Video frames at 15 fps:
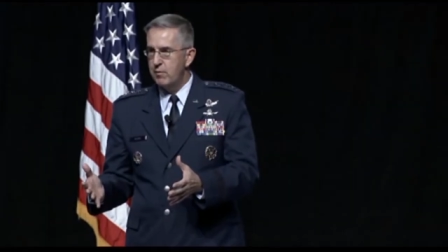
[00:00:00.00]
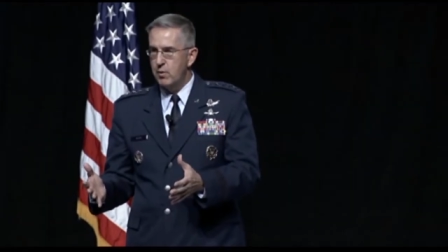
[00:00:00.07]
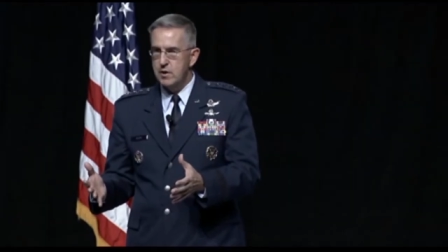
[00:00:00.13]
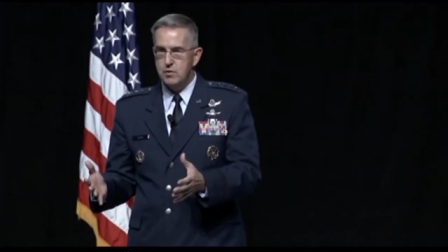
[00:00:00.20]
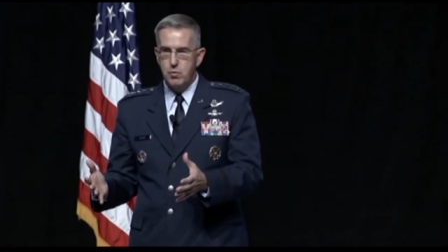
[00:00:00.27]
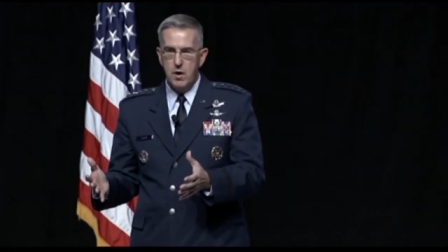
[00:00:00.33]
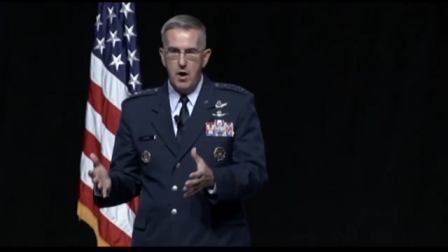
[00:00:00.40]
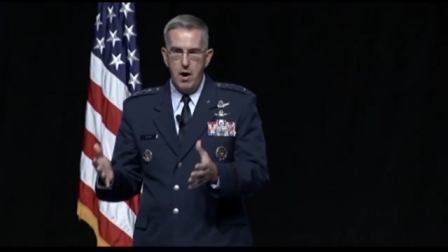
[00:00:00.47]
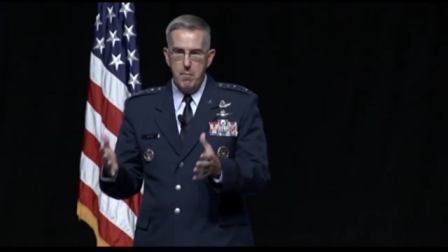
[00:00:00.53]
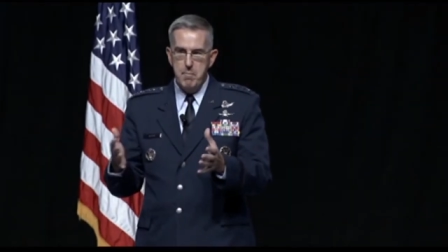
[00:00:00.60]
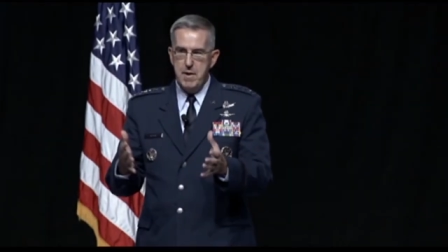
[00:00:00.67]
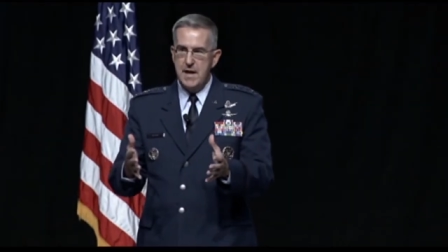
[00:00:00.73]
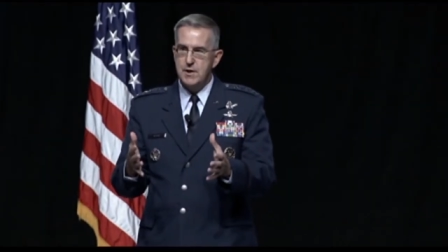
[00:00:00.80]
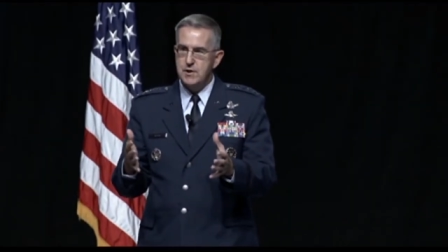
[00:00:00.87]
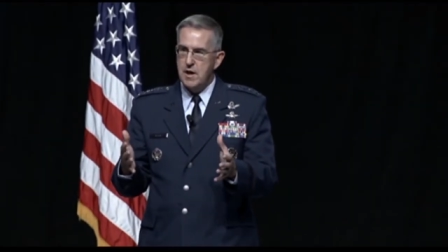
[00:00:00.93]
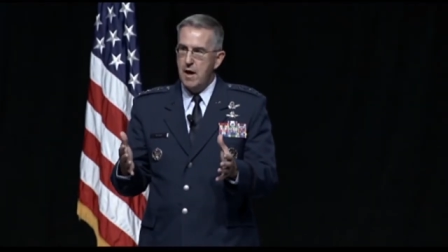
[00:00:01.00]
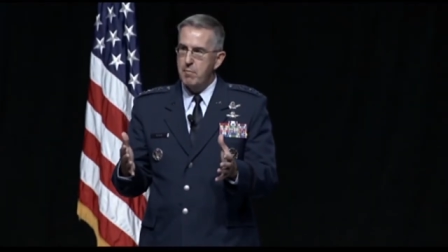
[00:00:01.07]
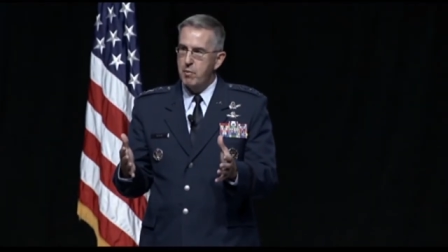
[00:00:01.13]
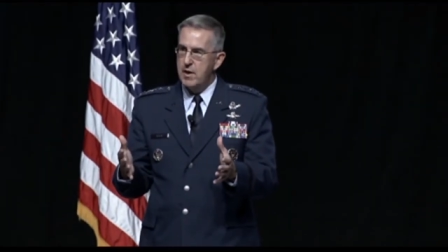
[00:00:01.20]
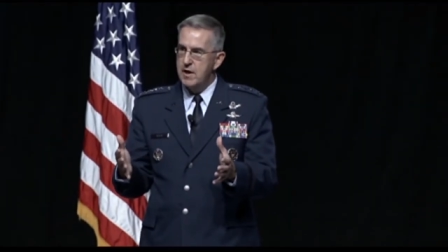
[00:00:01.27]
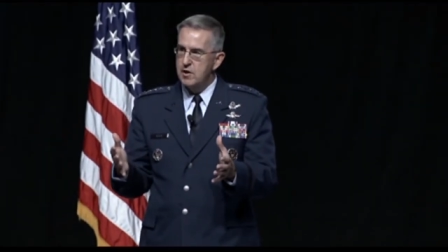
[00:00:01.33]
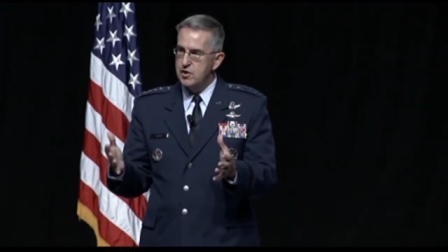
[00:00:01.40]
mission force where our
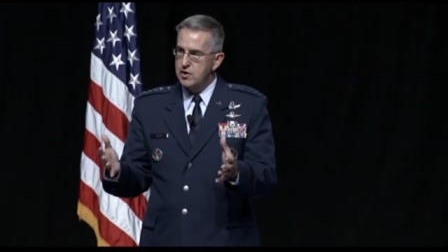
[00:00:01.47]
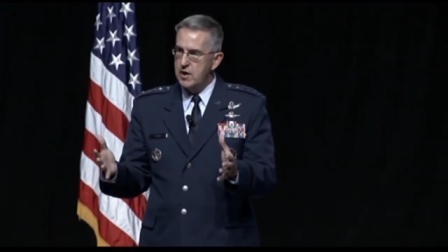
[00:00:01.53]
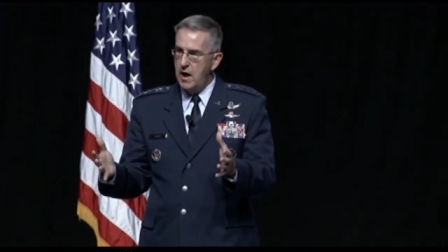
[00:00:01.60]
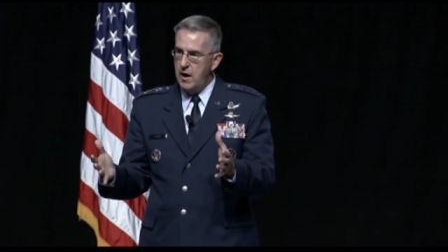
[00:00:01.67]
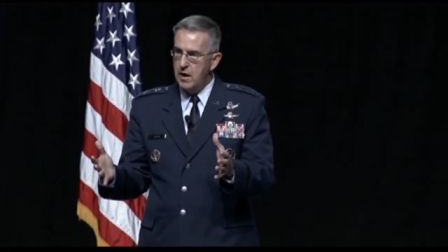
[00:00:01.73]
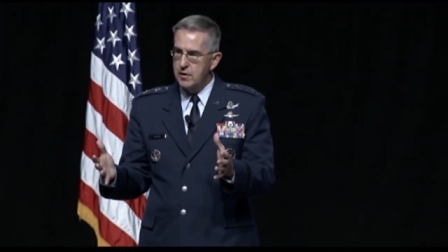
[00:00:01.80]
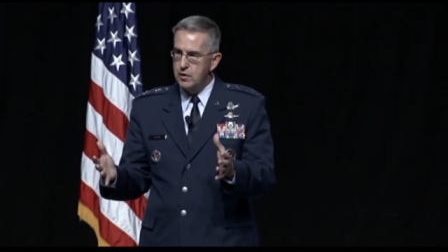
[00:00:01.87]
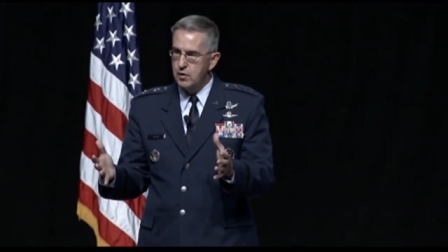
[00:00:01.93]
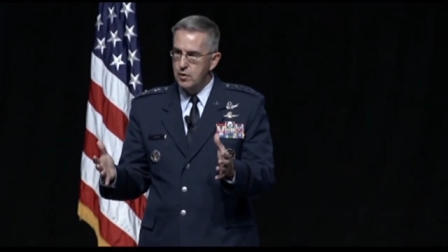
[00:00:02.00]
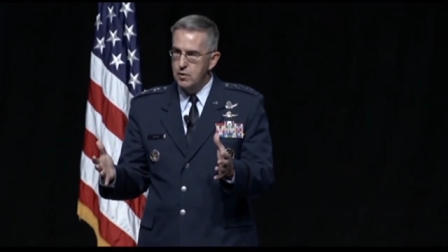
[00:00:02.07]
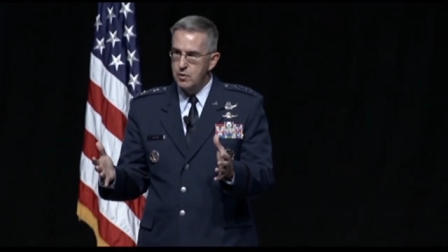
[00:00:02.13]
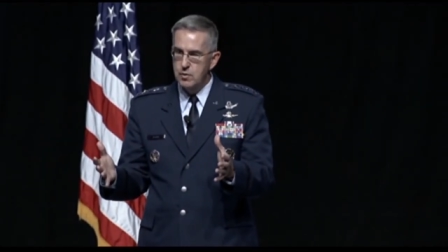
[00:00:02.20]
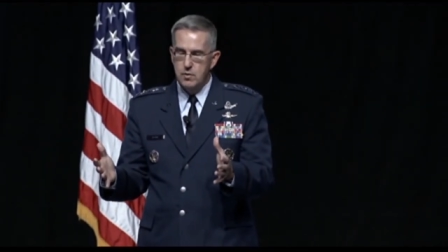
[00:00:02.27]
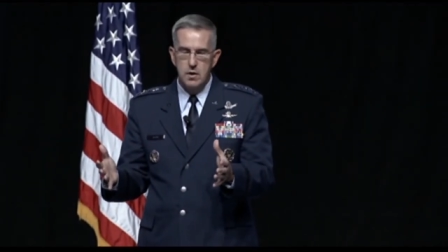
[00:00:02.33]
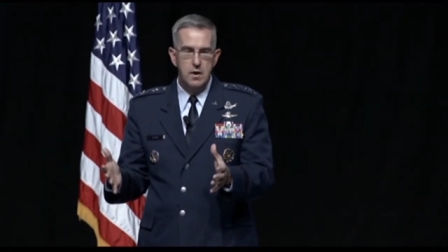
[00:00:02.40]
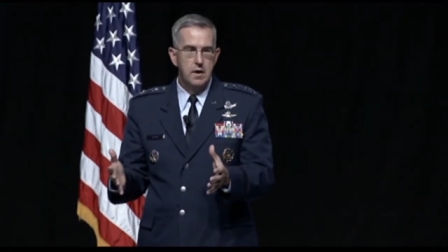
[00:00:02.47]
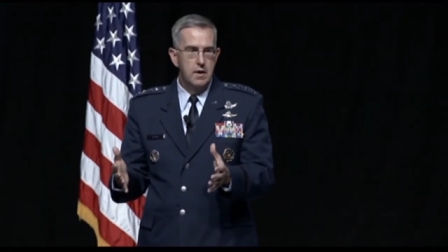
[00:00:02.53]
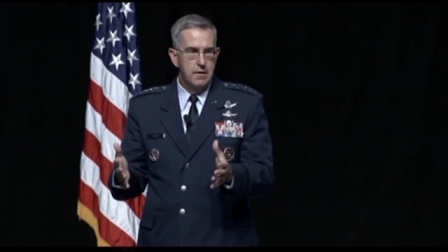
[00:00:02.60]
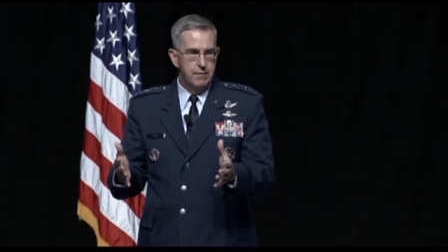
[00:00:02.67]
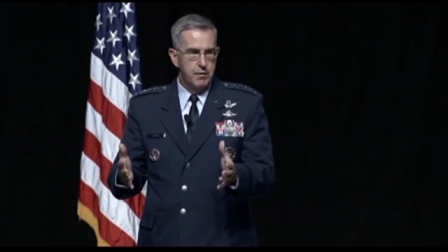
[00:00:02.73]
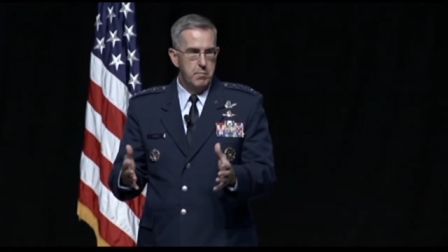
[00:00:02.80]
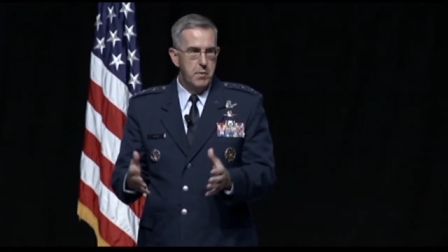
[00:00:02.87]
best operators stay on crew
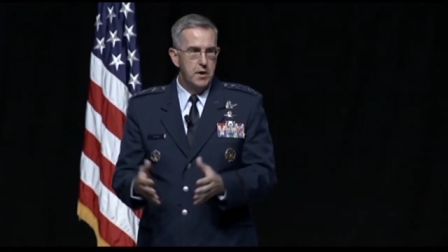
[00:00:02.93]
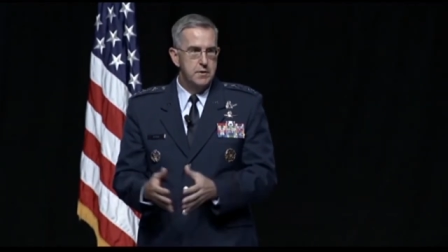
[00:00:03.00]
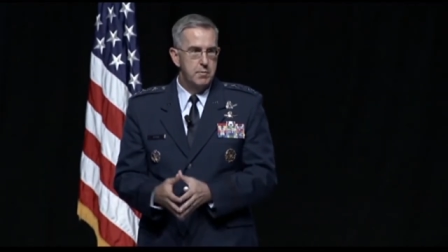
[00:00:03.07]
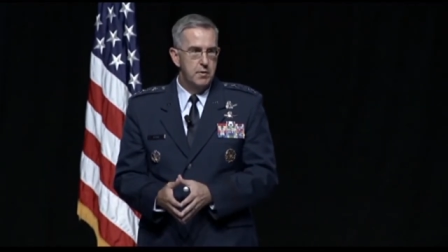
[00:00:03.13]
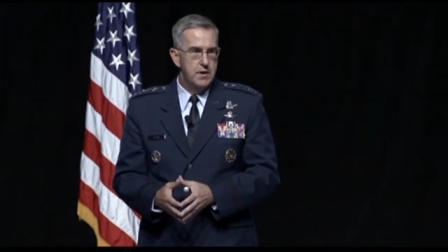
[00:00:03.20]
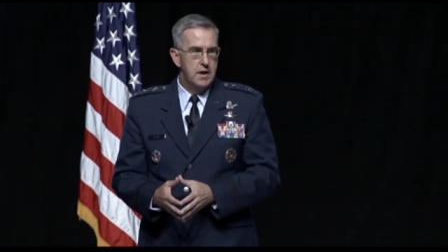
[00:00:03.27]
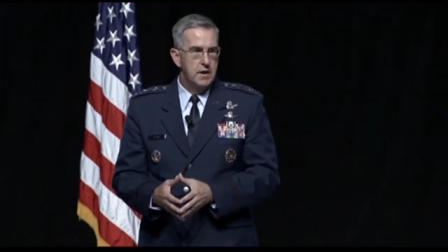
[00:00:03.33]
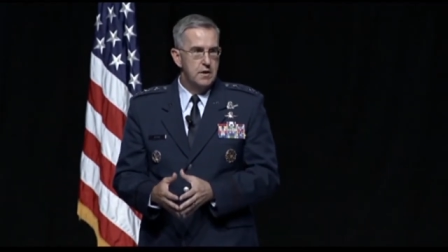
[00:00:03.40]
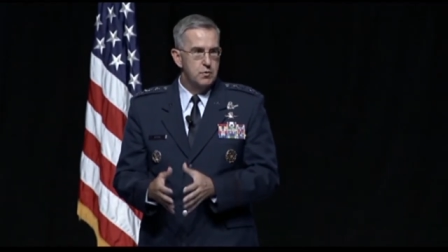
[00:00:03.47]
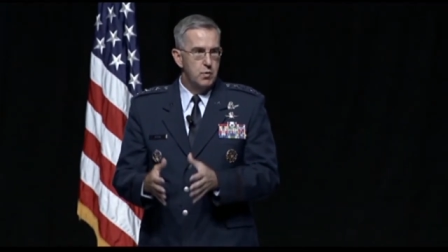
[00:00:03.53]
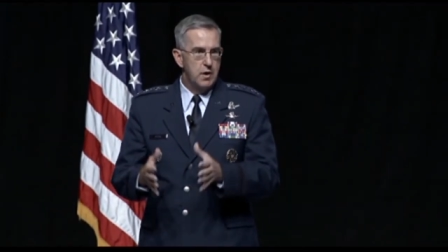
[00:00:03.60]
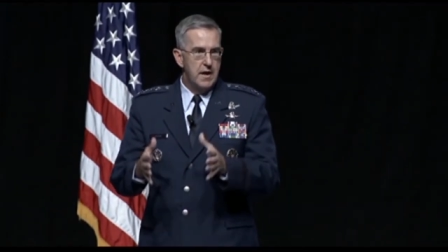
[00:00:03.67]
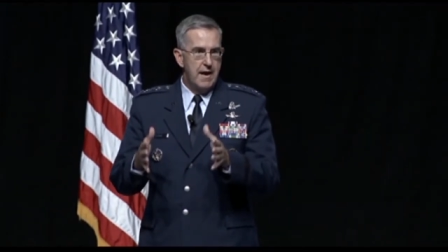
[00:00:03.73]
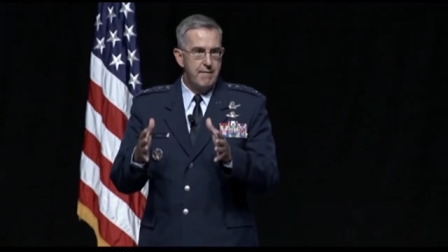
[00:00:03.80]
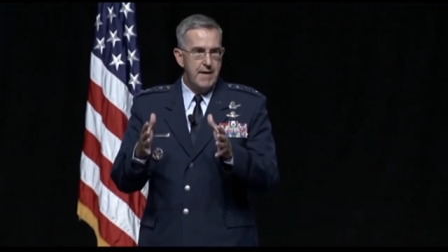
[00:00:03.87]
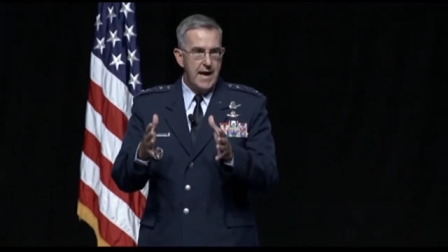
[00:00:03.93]
for multiple years.